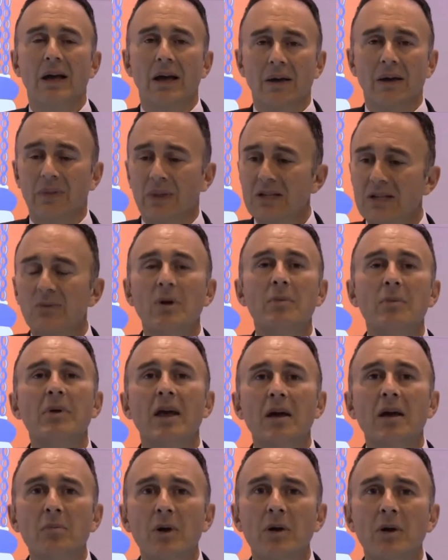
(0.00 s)
And this will be
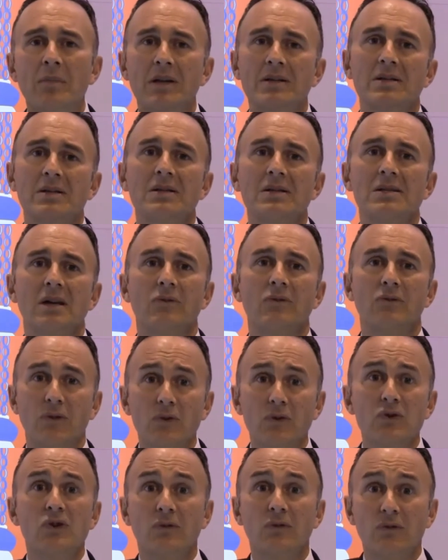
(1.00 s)
implemented in
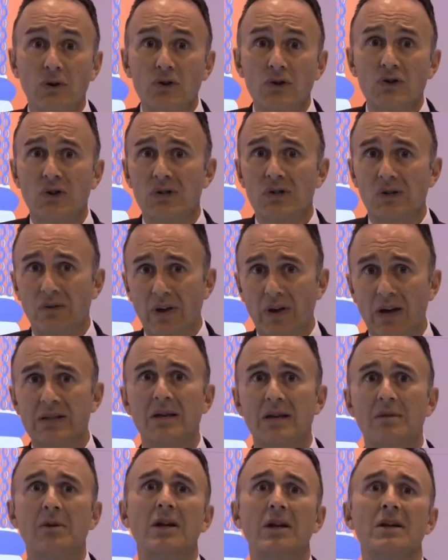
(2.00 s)
future versions of
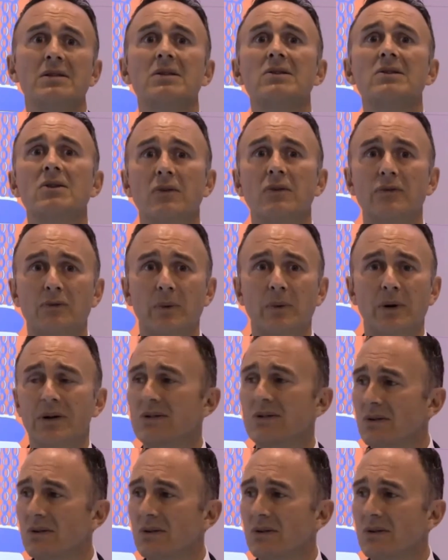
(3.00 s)
Excimer laser software.